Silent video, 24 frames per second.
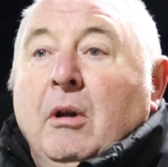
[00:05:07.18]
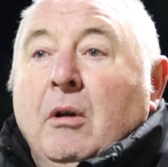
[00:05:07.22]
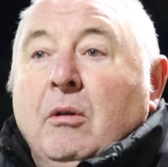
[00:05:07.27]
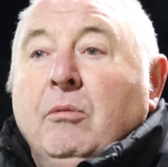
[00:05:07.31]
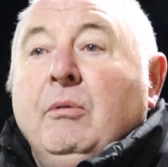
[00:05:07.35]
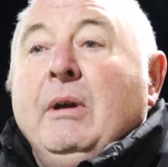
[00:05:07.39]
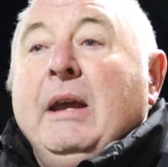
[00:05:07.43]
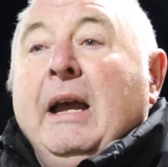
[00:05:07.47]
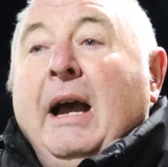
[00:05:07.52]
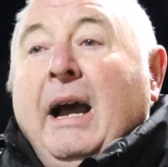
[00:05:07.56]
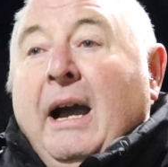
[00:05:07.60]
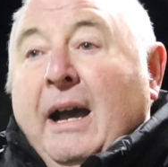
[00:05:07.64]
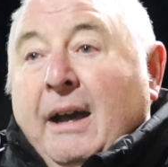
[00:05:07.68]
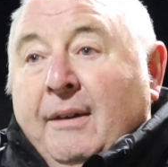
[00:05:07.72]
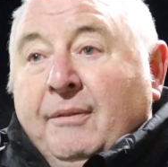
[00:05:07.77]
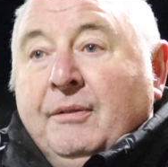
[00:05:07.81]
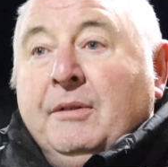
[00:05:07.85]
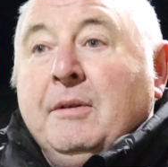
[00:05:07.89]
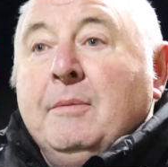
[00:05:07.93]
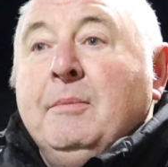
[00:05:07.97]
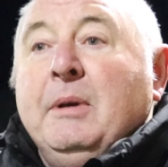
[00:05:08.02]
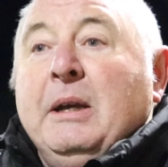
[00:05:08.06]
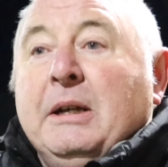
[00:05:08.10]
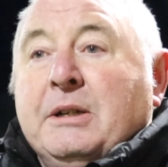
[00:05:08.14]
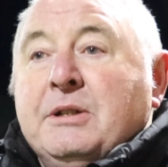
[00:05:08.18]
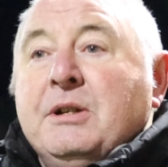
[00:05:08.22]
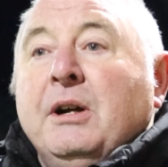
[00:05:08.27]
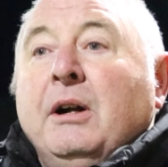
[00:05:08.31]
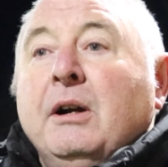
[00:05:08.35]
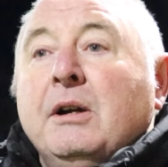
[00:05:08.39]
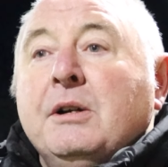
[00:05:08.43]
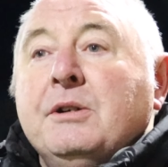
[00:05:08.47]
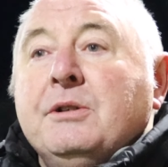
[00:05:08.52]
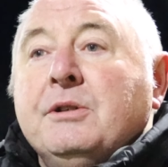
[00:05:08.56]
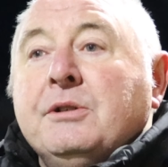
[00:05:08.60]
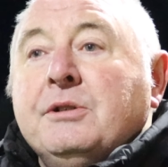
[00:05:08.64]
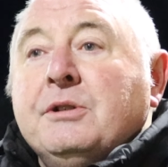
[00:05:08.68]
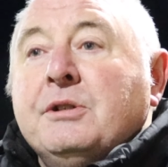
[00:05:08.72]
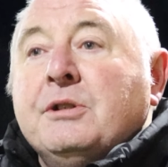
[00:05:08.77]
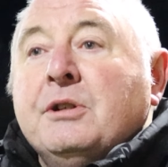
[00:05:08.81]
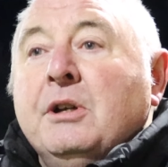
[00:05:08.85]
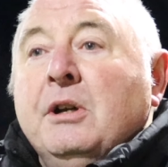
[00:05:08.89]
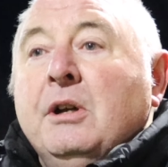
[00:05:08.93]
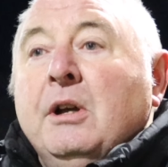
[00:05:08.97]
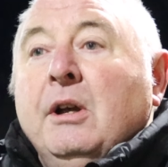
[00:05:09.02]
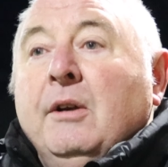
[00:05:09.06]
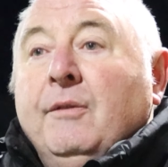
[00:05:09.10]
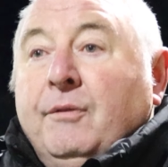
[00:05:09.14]
we have to make charges
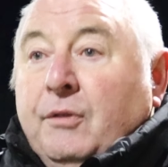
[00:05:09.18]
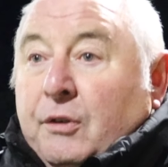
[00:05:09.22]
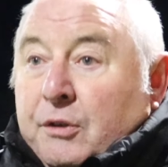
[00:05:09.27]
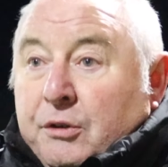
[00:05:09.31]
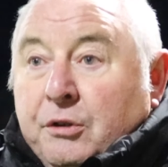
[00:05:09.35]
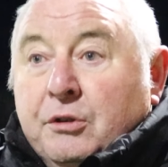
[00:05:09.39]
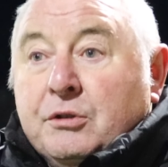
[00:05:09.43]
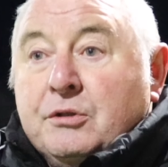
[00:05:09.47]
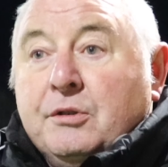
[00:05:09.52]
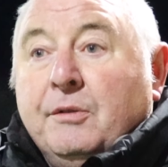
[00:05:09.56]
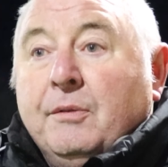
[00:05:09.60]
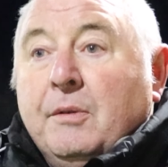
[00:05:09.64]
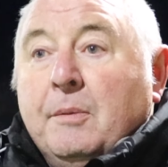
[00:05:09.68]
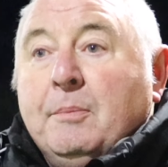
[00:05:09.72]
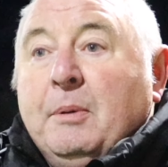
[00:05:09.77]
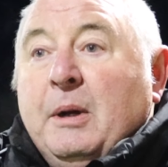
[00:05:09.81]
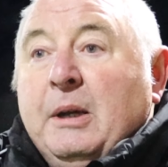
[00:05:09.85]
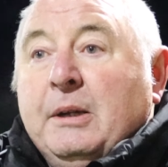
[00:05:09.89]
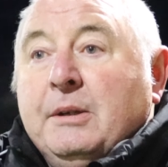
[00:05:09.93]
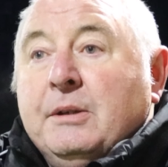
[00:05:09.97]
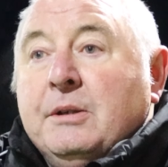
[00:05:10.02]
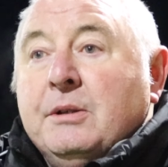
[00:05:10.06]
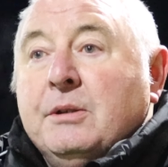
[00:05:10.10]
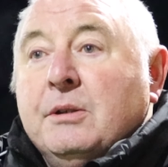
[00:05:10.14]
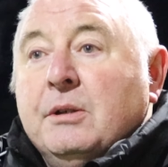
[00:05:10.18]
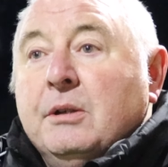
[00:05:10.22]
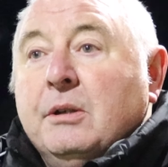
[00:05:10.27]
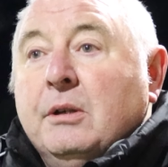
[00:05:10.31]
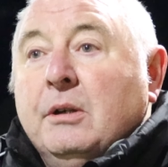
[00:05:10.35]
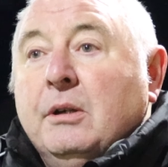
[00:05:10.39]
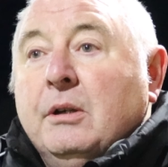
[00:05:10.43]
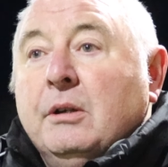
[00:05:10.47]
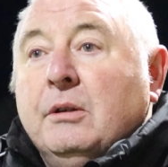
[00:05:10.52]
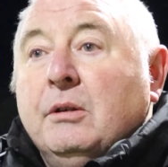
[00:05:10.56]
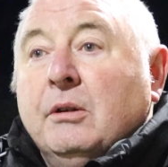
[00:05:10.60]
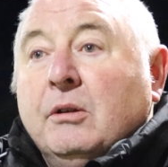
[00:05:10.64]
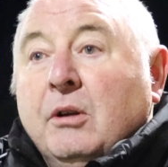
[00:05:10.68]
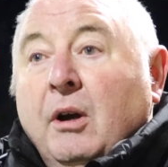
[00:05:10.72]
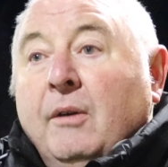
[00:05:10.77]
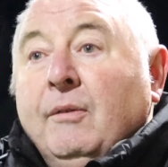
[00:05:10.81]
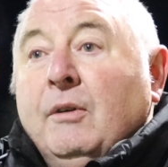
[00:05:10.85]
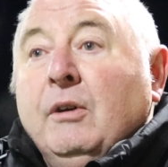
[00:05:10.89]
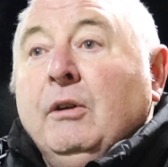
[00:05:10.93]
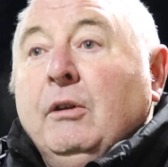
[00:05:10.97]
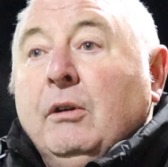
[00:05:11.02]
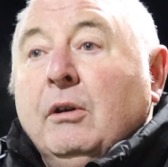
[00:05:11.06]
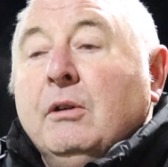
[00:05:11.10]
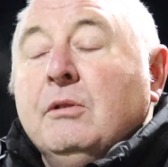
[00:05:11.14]
for use of the pitch to
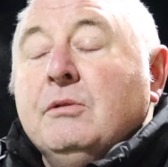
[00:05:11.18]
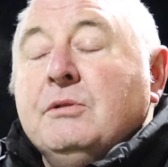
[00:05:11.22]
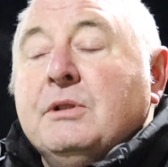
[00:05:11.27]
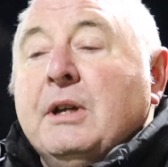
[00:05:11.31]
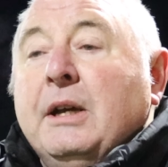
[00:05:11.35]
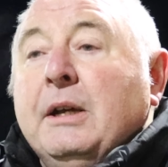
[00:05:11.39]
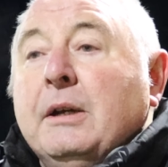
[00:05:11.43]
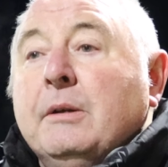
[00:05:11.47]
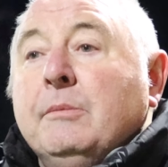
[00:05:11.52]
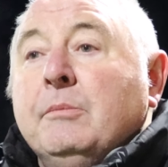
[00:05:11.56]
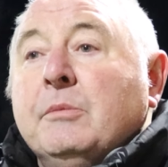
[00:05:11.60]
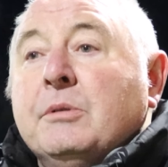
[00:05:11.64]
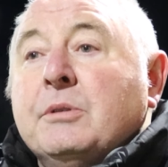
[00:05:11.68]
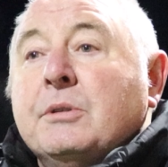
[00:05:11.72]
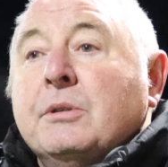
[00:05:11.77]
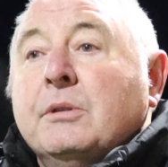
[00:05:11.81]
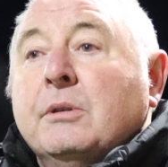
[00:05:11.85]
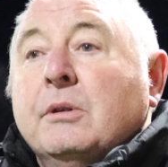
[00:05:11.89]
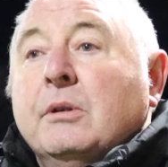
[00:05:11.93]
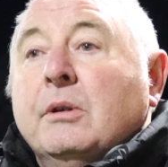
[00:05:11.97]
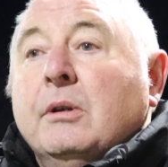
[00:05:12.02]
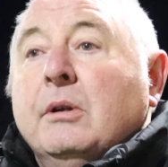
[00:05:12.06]
cover all those items.